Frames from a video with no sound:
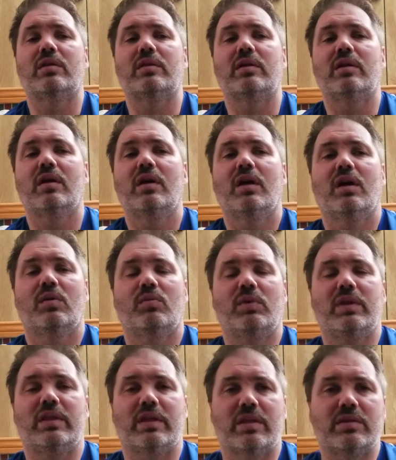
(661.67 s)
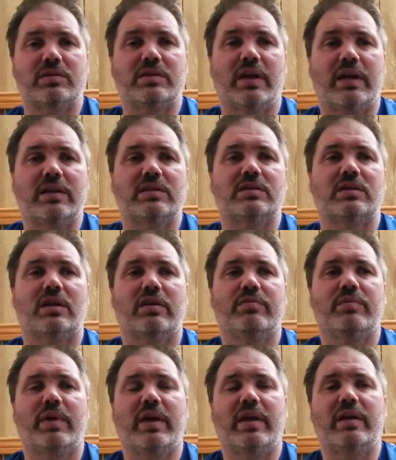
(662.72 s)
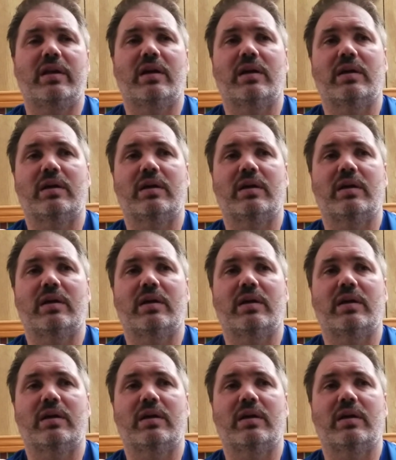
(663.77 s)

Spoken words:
and one of the other changes that I've made,